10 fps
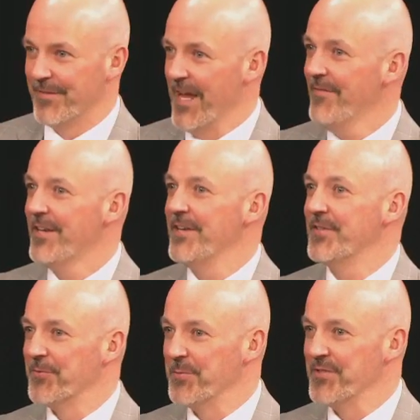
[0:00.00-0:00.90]
they have
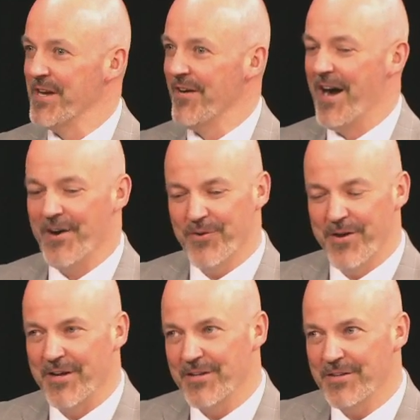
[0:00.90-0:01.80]
tasting rooms now. How do you
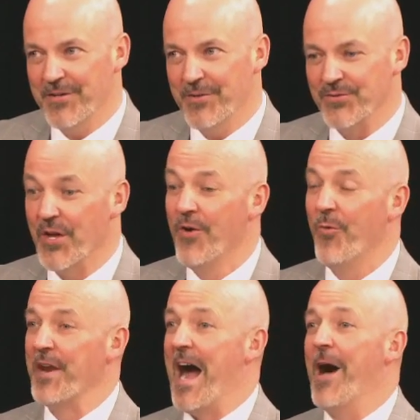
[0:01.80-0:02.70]
regulate those?
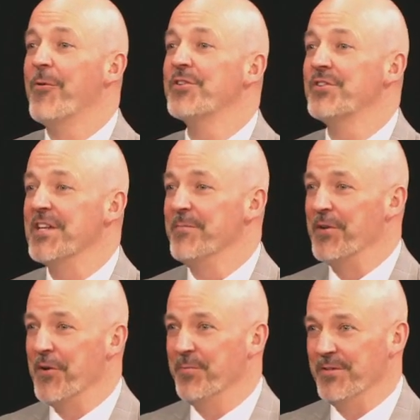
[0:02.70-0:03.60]
What hours should they be open?